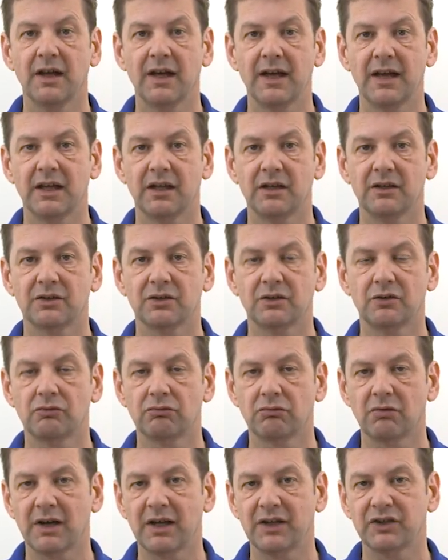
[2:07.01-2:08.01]
and
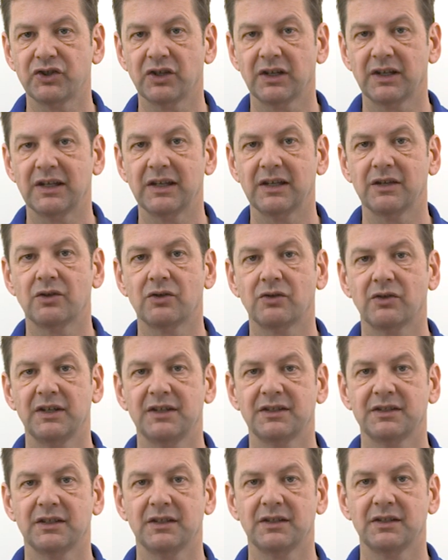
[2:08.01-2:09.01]
gradually
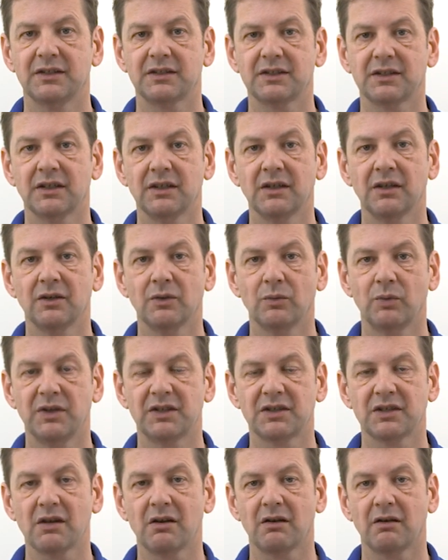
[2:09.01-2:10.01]
increases
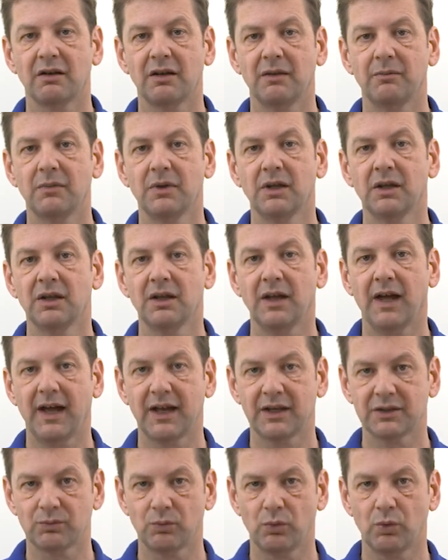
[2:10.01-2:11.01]
with time
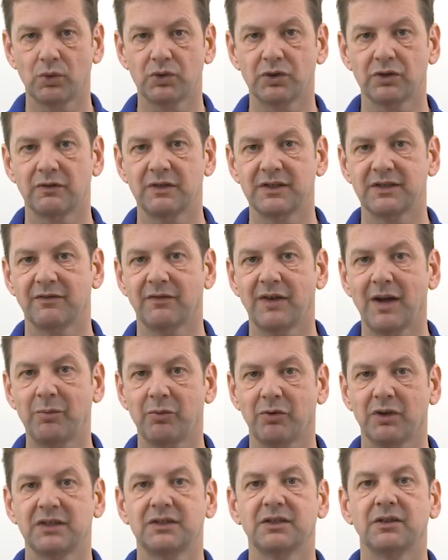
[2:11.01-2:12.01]
as water is
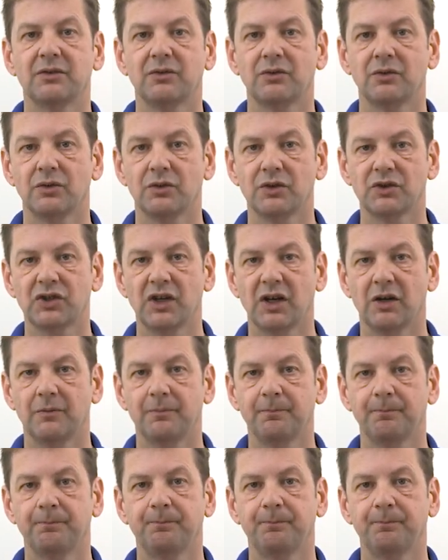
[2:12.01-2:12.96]
evaporated through the shell.